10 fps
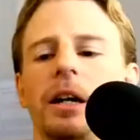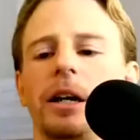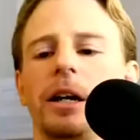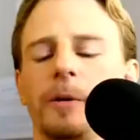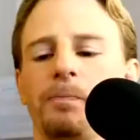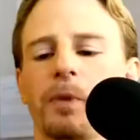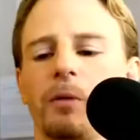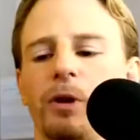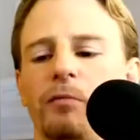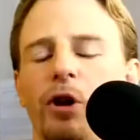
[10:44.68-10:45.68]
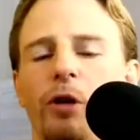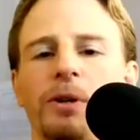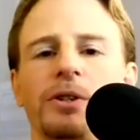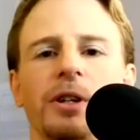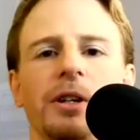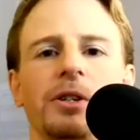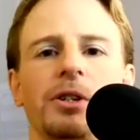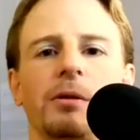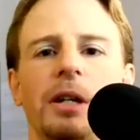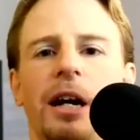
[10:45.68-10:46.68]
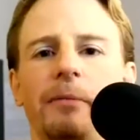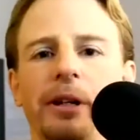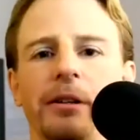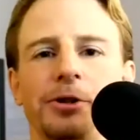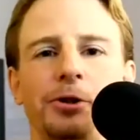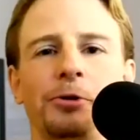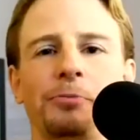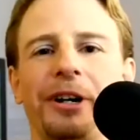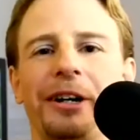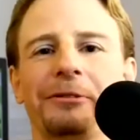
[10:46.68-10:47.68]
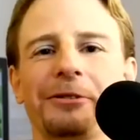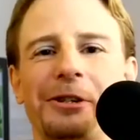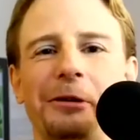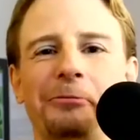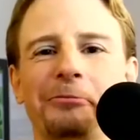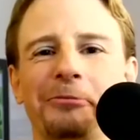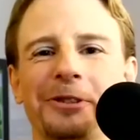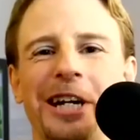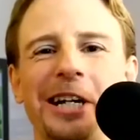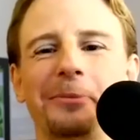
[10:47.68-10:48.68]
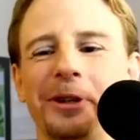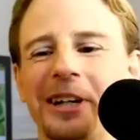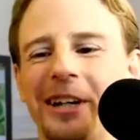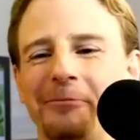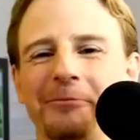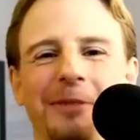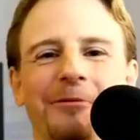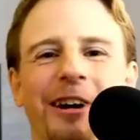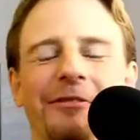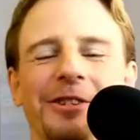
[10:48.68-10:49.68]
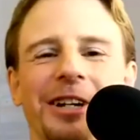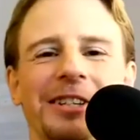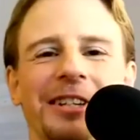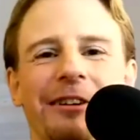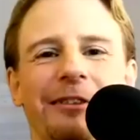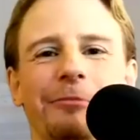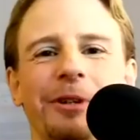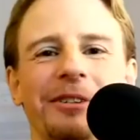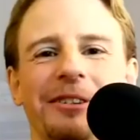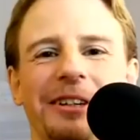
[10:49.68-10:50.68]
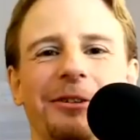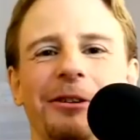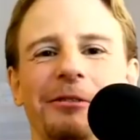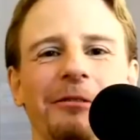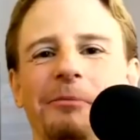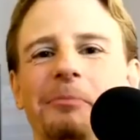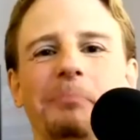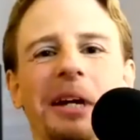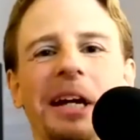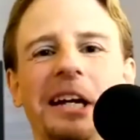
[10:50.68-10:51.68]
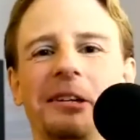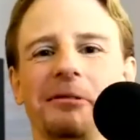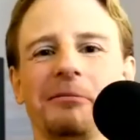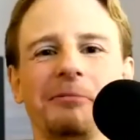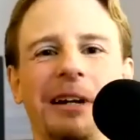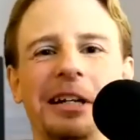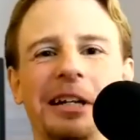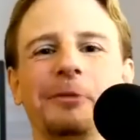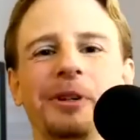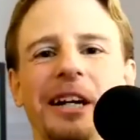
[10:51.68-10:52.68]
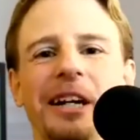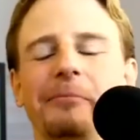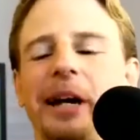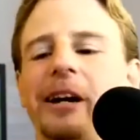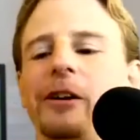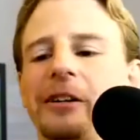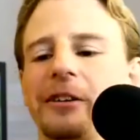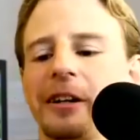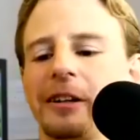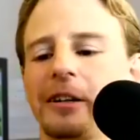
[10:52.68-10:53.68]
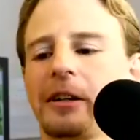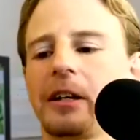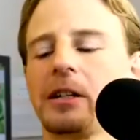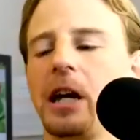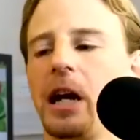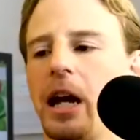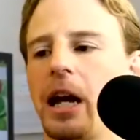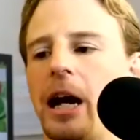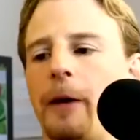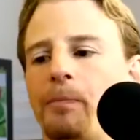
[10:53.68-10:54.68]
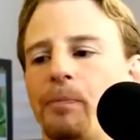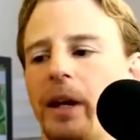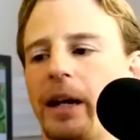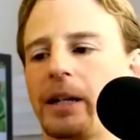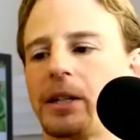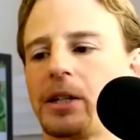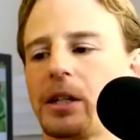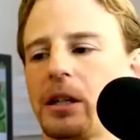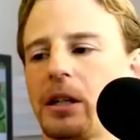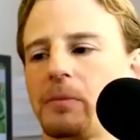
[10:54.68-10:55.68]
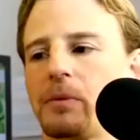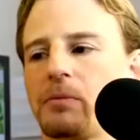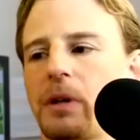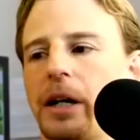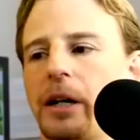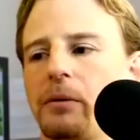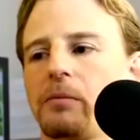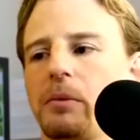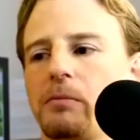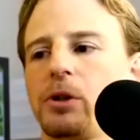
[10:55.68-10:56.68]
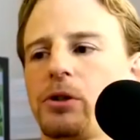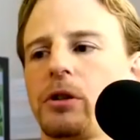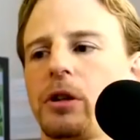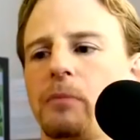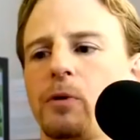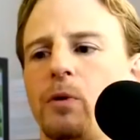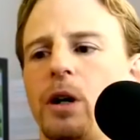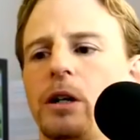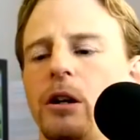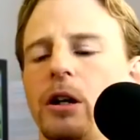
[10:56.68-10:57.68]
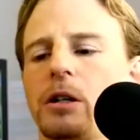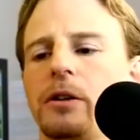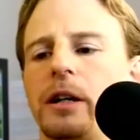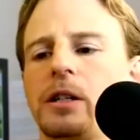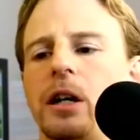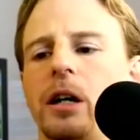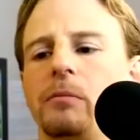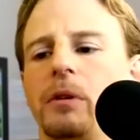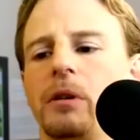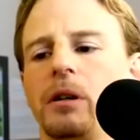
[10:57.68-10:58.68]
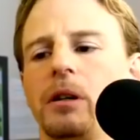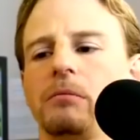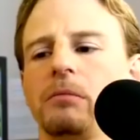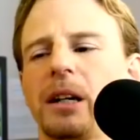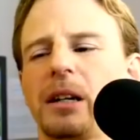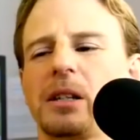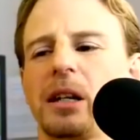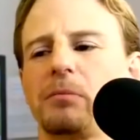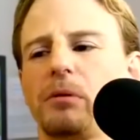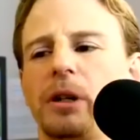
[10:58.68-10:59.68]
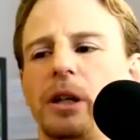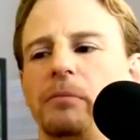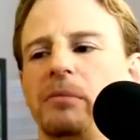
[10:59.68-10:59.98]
um, one of my hobbies is climbing. It suits my slim, tiny body. I'm I'm five six. I've never been you know a, big, uh, intimidating male or anything like that. Um, and uh, I used to climb quite a lot at that time. Um, like I said, probably